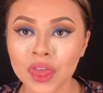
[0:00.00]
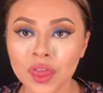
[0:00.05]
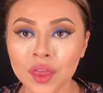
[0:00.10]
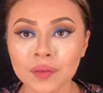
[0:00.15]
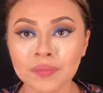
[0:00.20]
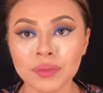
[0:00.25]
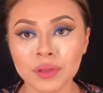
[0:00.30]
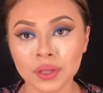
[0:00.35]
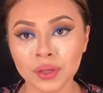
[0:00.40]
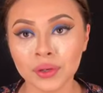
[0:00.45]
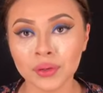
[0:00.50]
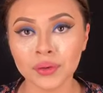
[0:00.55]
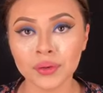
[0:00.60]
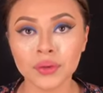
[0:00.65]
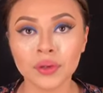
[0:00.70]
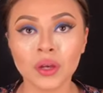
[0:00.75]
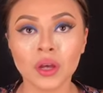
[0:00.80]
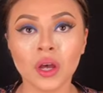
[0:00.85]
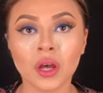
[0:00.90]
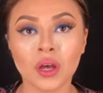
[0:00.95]
the
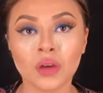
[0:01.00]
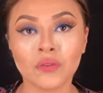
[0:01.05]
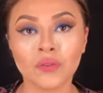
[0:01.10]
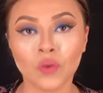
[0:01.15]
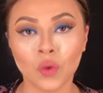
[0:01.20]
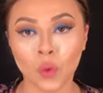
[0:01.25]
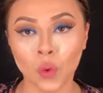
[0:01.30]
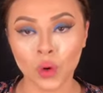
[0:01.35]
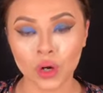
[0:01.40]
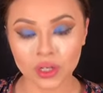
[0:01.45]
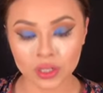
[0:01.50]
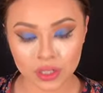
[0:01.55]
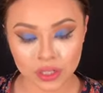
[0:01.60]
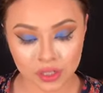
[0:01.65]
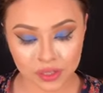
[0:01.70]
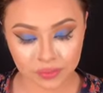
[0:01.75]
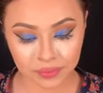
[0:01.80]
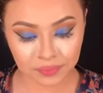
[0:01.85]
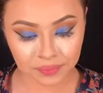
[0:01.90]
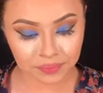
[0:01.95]
blue, of
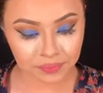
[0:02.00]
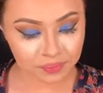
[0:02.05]
course,